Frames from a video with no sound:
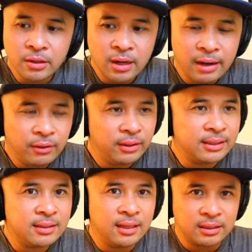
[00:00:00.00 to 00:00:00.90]
You know, I have all
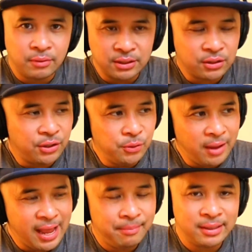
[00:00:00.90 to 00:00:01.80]
these things. I want to start new
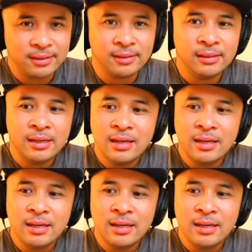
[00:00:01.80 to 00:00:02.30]
habits.